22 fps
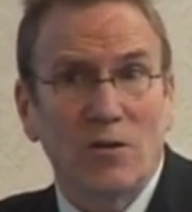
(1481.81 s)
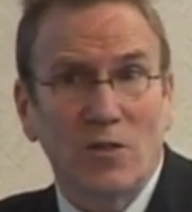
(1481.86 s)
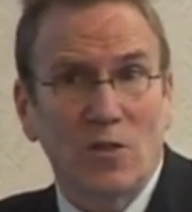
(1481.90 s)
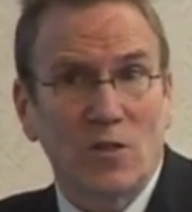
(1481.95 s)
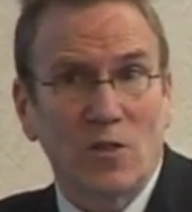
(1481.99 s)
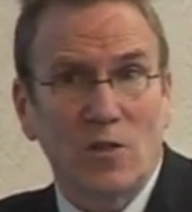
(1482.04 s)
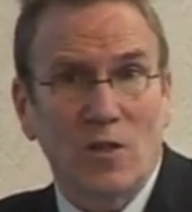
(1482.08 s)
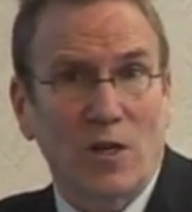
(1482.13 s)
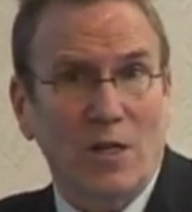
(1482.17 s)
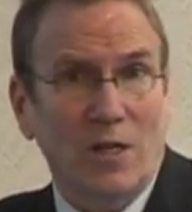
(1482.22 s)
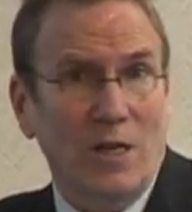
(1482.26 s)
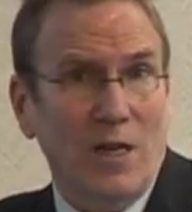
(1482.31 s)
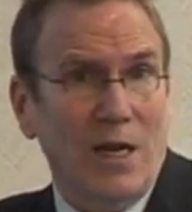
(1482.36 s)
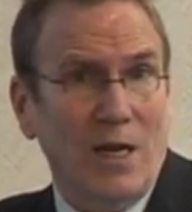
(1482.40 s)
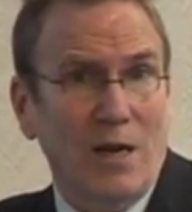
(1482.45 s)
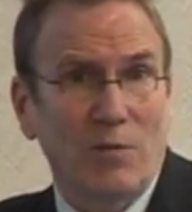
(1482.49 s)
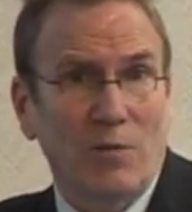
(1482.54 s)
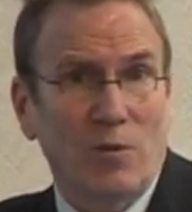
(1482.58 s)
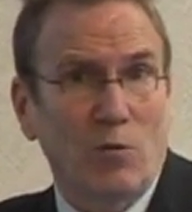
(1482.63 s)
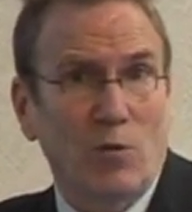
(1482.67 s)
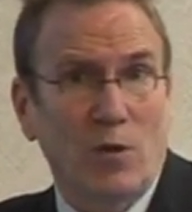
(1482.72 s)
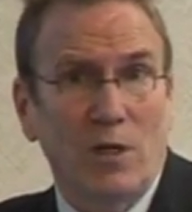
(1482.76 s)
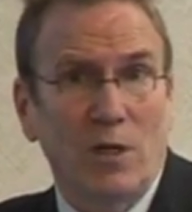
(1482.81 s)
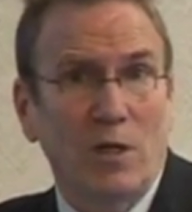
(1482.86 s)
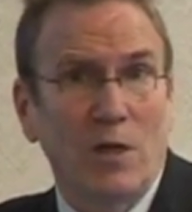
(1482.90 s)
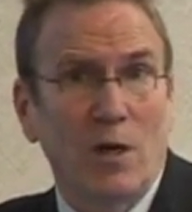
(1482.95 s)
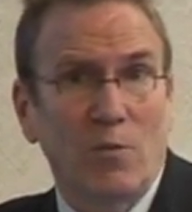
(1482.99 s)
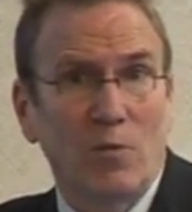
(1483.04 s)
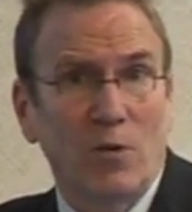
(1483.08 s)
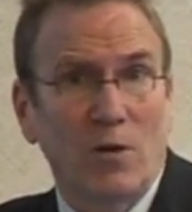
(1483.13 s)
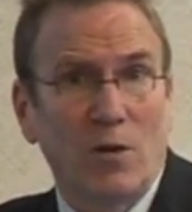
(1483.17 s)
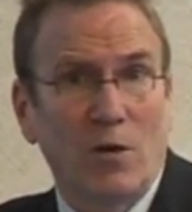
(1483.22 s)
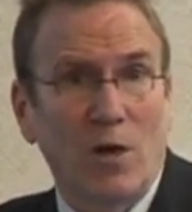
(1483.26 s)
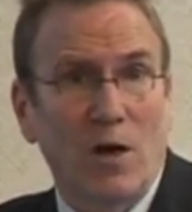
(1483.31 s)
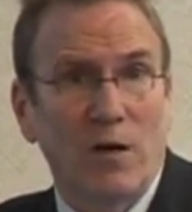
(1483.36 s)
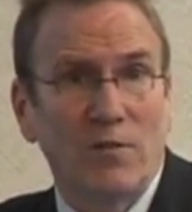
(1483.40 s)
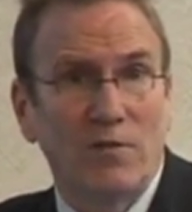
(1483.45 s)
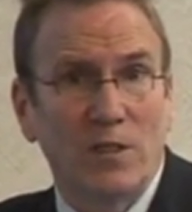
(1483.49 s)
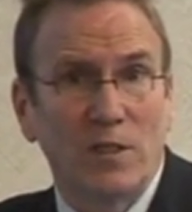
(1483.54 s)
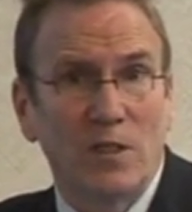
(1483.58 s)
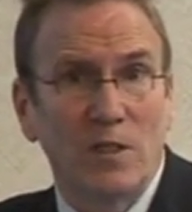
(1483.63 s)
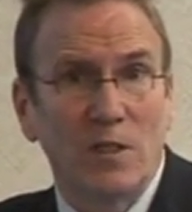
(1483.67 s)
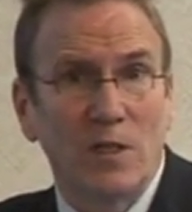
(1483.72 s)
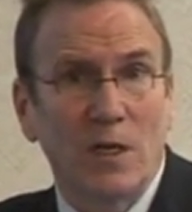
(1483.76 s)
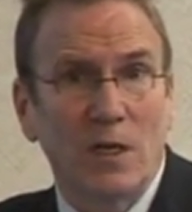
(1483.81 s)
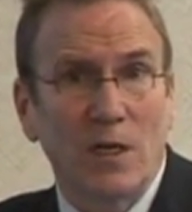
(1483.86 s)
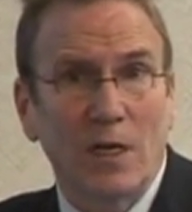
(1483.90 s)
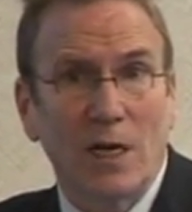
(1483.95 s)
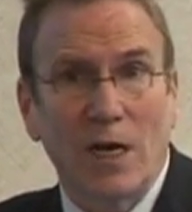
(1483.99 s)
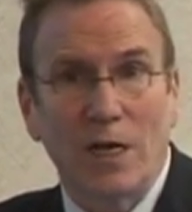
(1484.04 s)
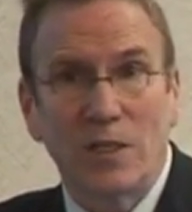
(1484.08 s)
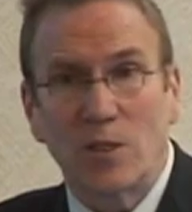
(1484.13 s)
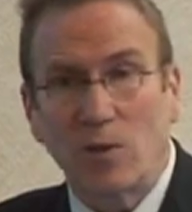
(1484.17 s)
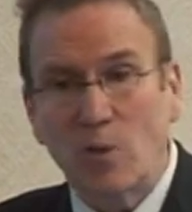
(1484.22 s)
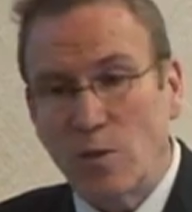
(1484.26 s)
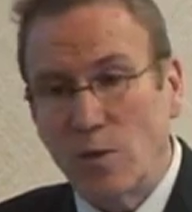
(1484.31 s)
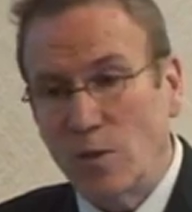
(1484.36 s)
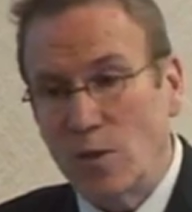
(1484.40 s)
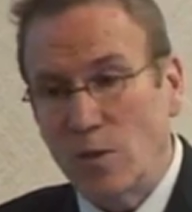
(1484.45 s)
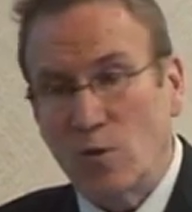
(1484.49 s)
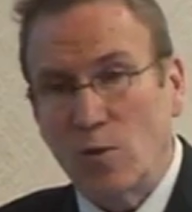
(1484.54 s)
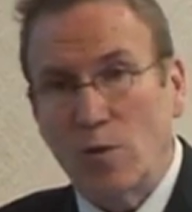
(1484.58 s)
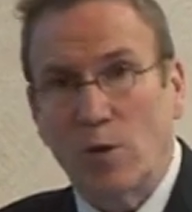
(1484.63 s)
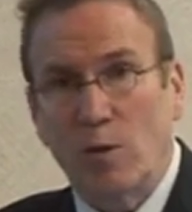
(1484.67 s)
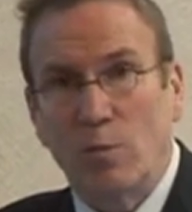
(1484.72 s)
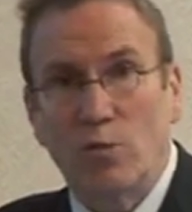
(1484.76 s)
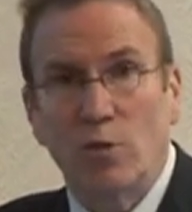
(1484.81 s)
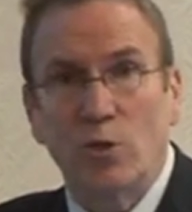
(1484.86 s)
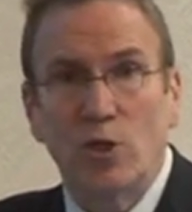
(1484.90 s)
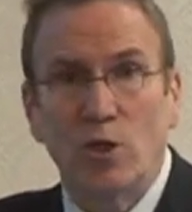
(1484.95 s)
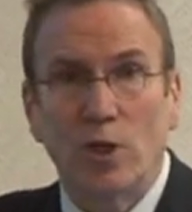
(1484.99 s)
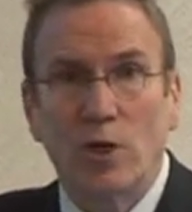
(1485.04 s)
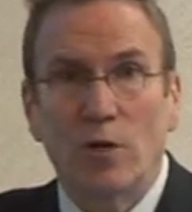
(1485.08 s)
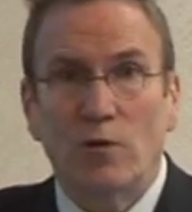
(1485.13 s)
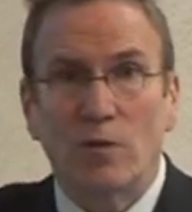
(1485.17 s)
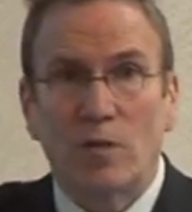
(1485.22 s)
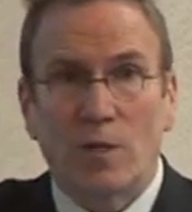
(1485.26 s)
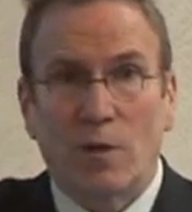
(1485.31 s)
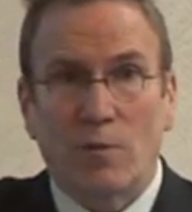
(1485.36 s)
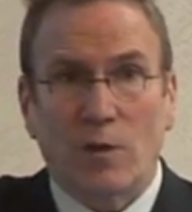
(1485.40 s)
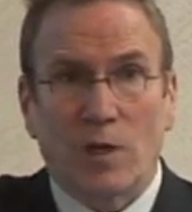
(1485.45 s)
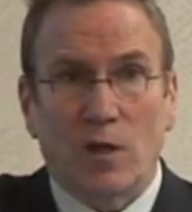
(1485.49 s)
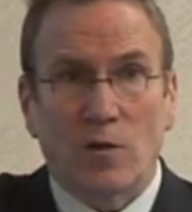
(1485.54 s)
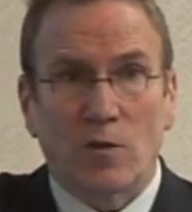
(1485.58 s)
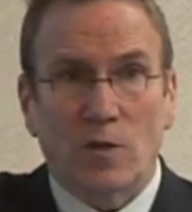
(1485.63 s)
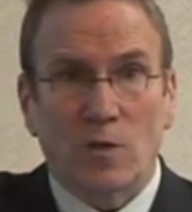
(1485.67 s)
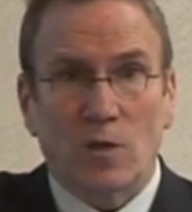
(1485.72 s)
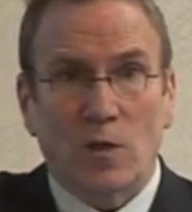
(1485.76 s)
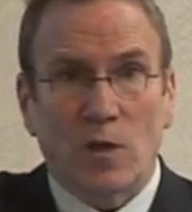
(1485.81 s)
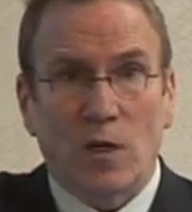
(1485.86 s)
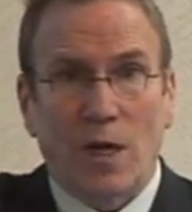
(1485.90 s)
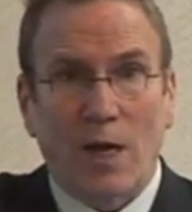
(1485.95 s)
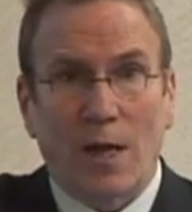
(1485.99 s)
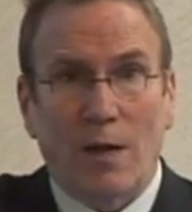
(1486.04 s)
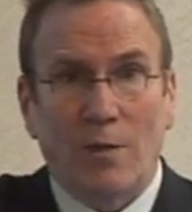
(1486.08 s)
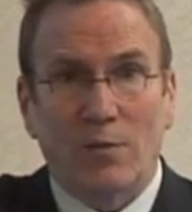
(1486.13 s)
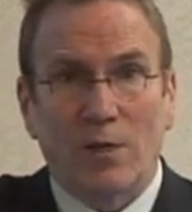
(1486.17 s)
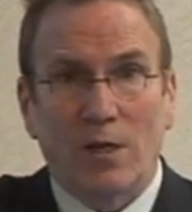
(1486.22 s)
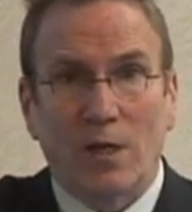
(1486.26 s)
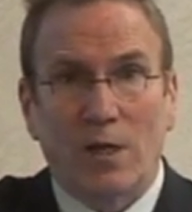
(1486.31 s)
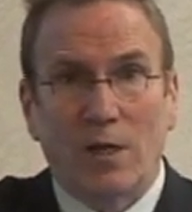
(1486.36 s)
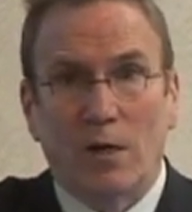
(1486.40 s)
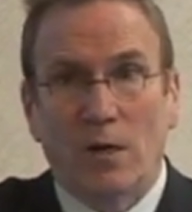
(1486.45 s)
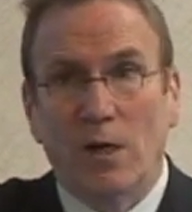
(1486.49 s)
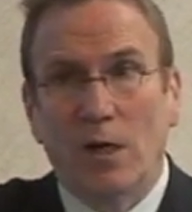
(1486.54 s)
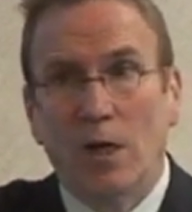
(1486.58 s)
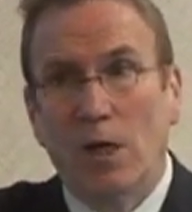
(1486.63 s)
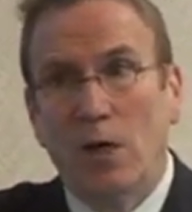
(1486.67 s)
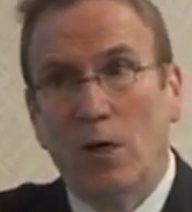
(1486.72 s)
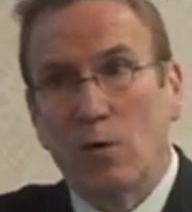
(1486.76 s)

It's just not going to happen. We're going to end up with the law of unintended consequences. We're going to push here, and something else is going to happen here.